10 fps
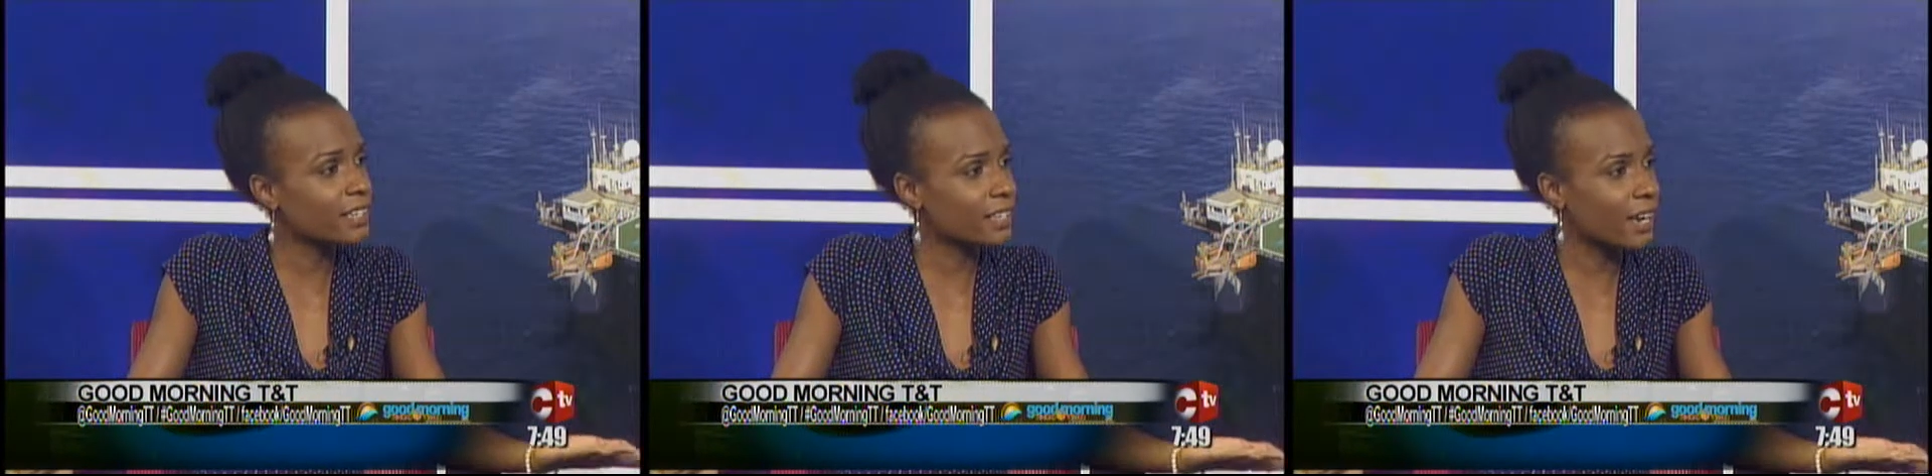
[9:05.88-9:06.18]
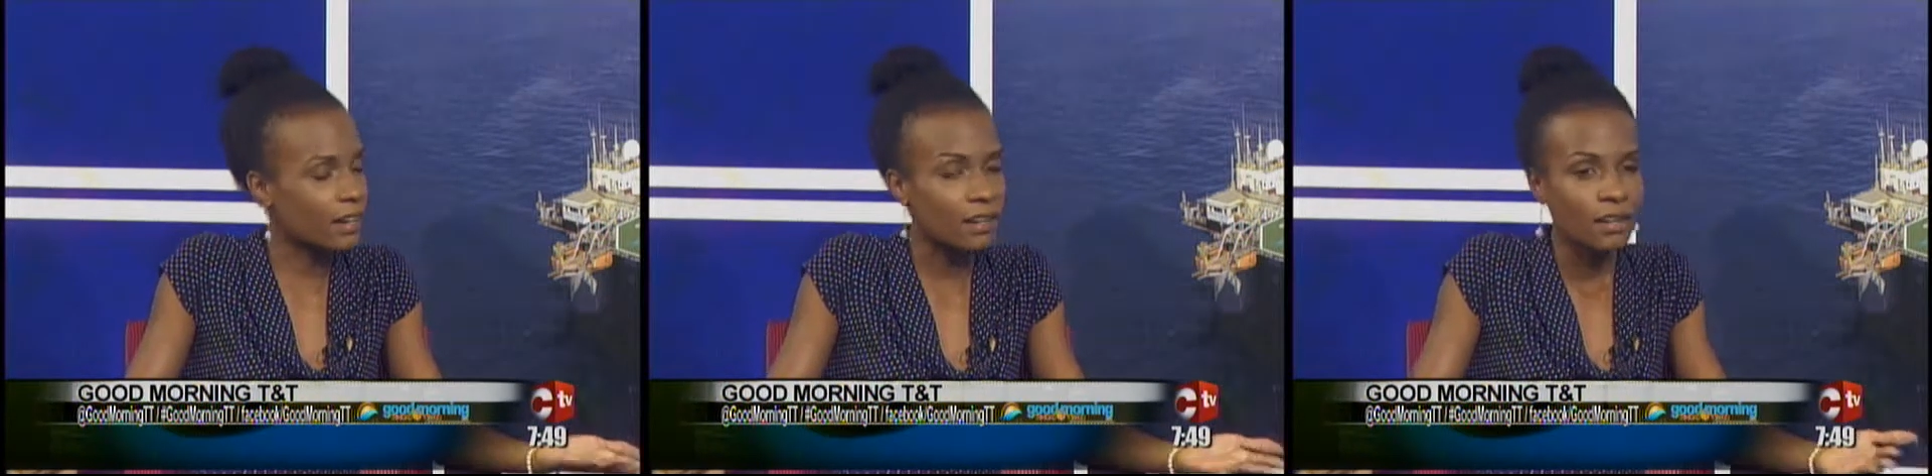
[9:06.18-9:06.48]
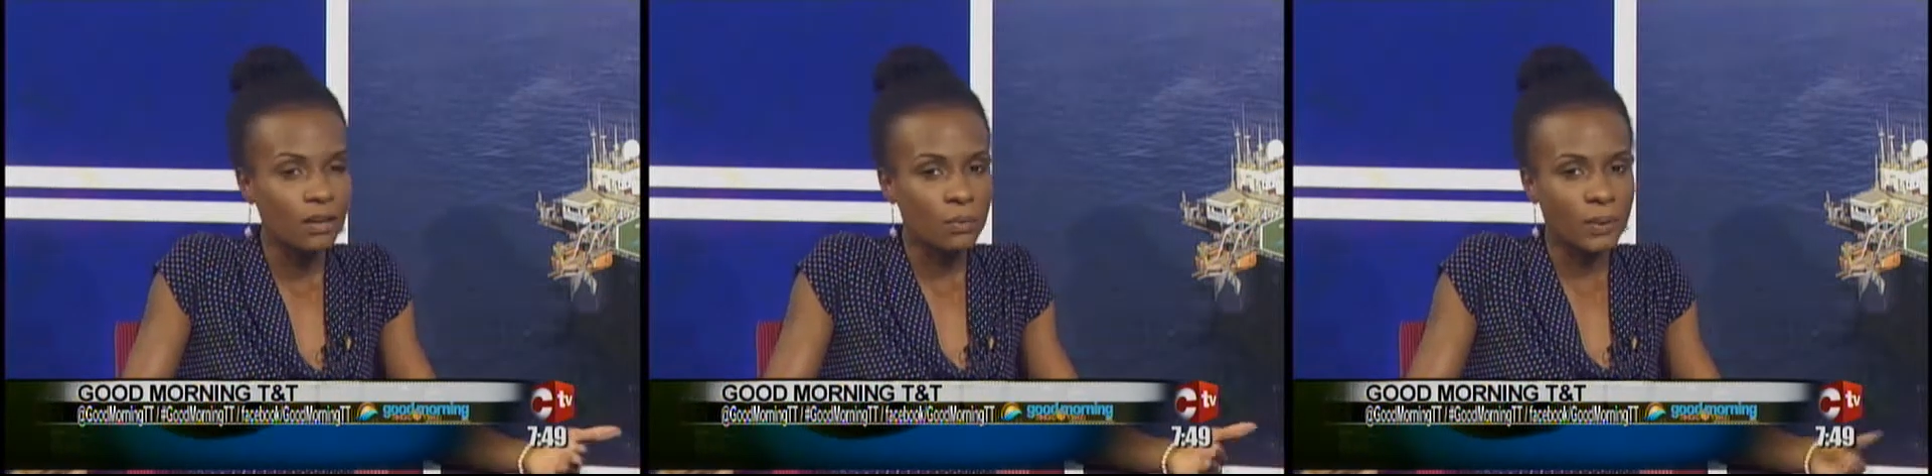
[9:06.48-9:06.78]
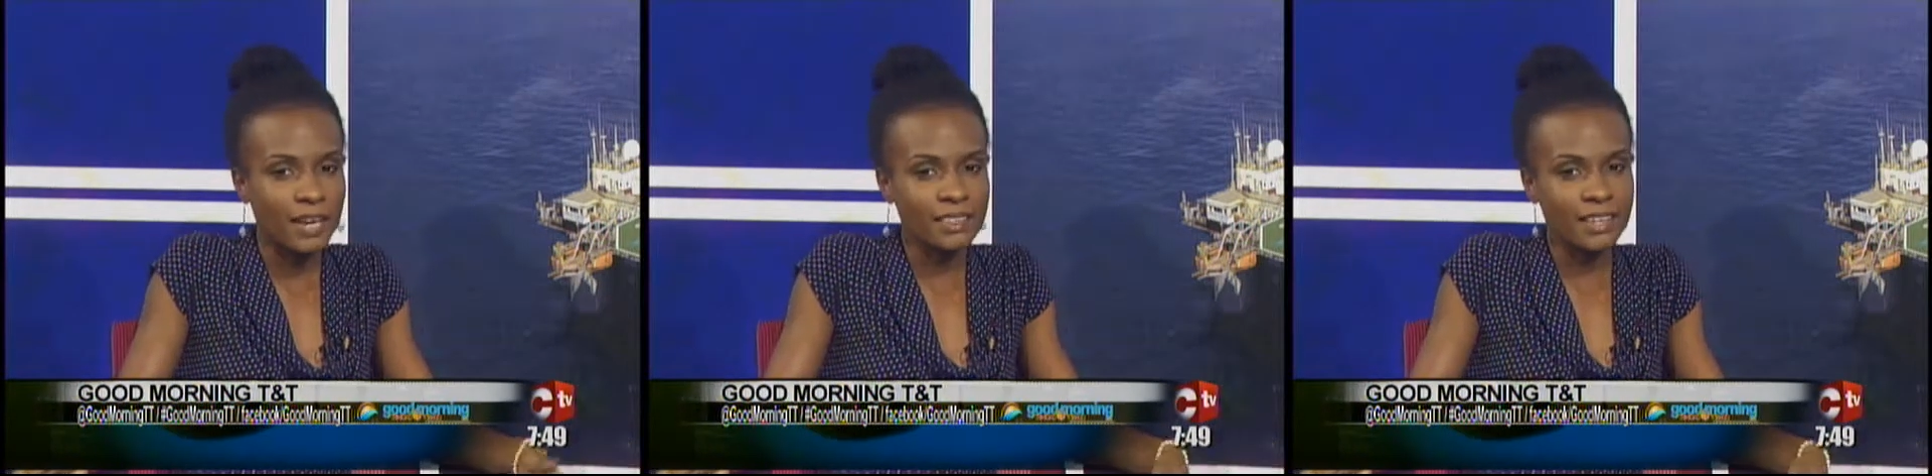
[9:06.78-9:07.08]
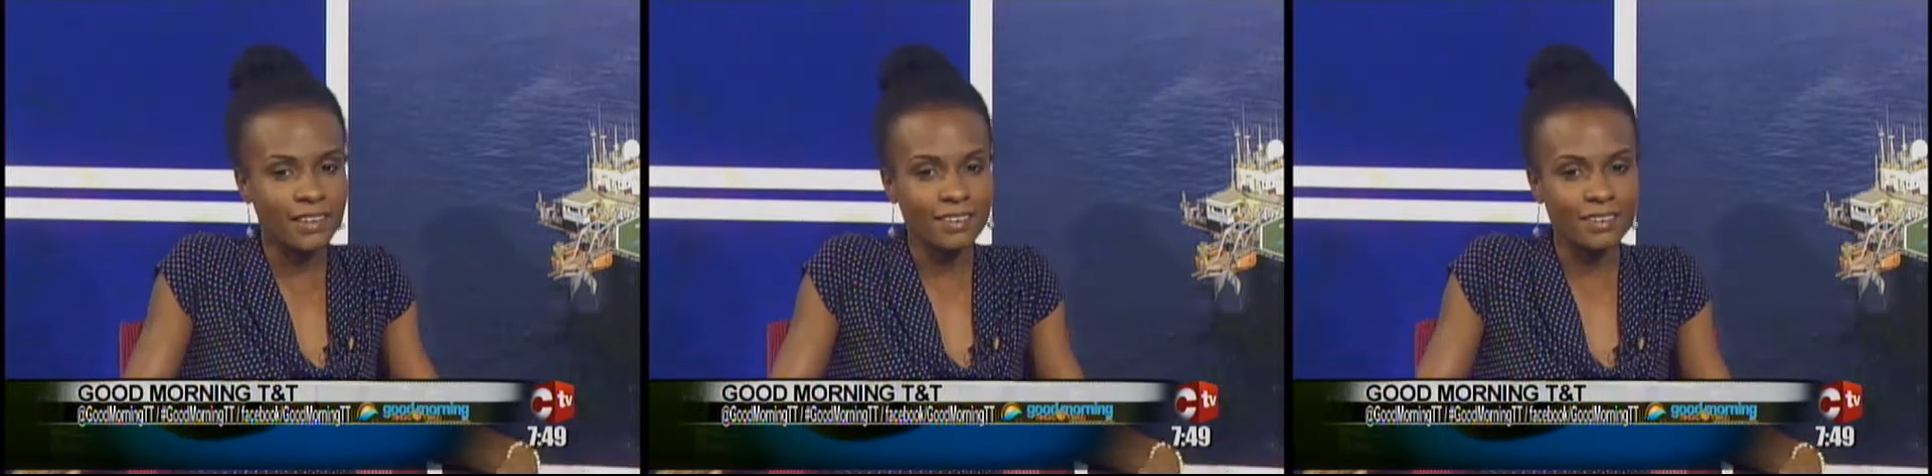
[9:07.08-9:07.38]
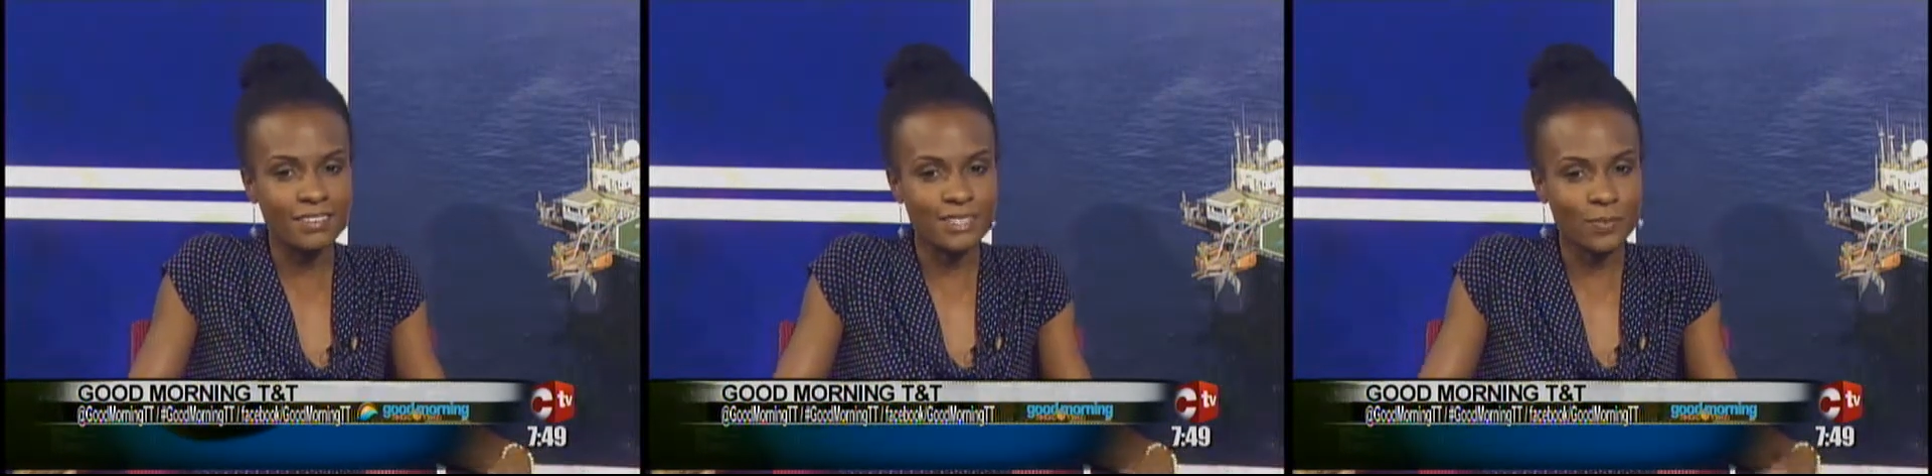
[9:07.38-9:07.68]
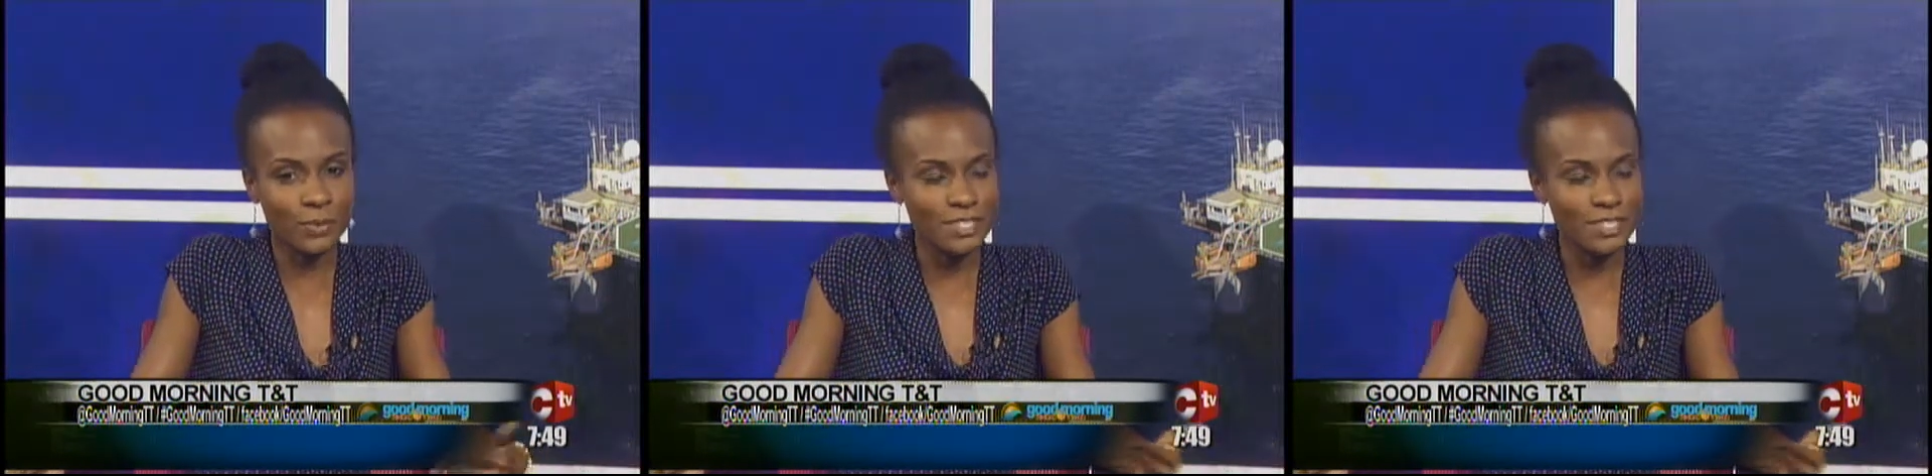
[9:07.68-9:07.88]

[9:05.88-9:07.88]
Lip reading: Yeah, where they supposed